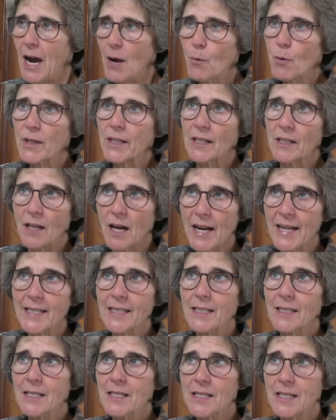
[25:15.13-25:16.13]
I would
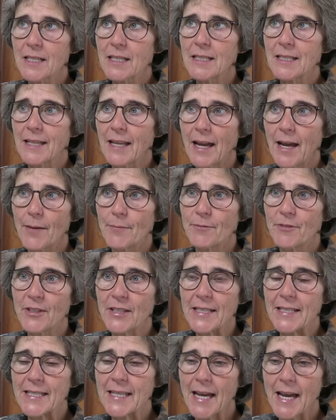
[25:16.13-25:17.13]
like to see
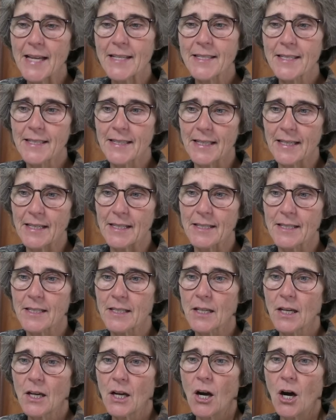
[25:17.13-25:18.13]
DabV test
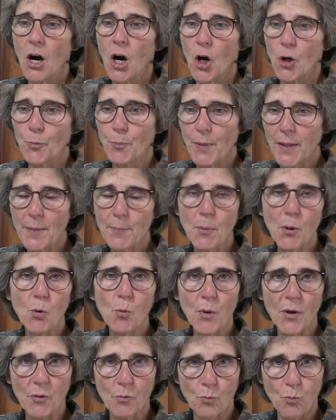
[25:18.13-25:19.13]
this on
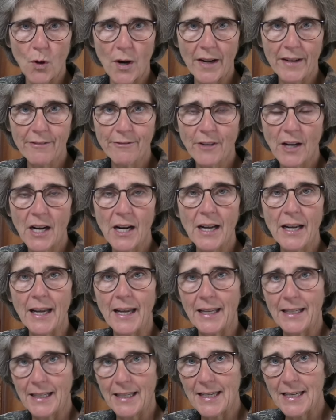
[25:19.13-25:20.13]
people with
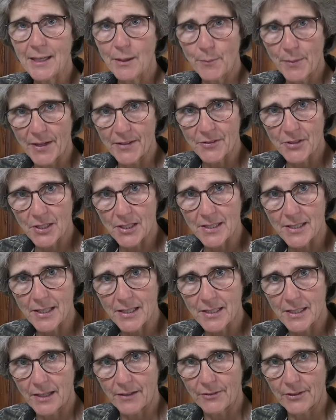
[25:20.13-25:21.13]
Wi-Fi and EMF
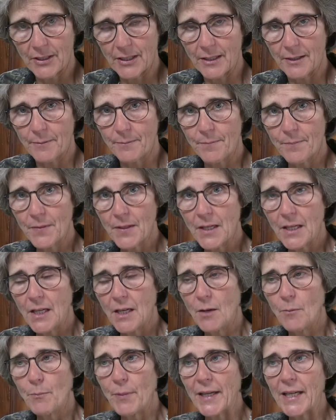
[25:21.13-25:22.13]
sensitivity,
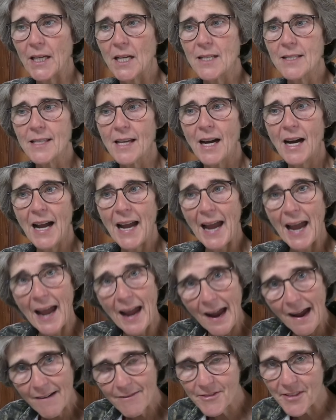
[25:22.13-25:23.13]
because I
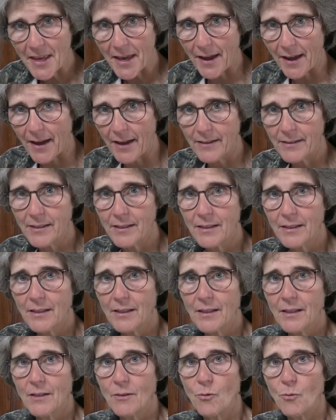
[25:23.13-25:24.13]
have that
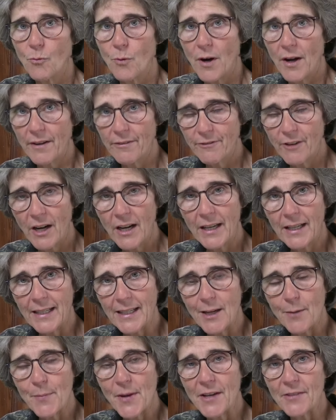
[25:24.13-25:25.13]

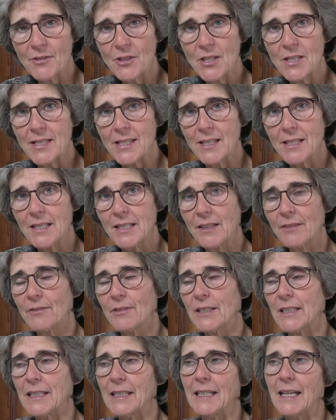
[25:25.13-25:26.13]
Wi-Fi and EMF
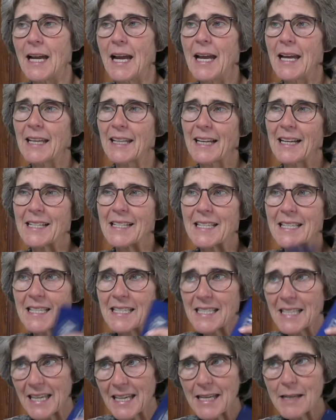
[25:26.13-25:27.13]
sensitivity, and I
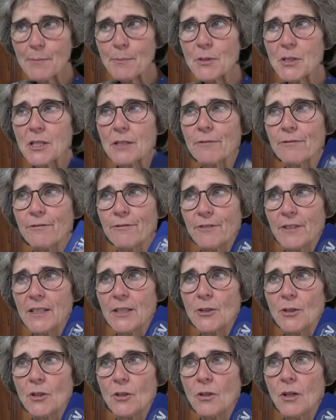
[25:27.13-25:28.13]
seem to
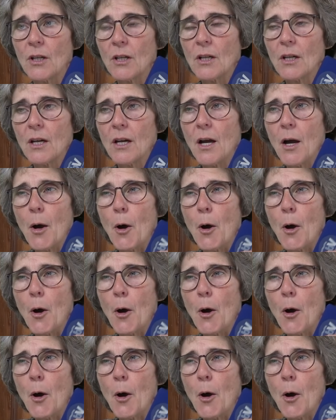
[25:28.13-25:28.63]
feel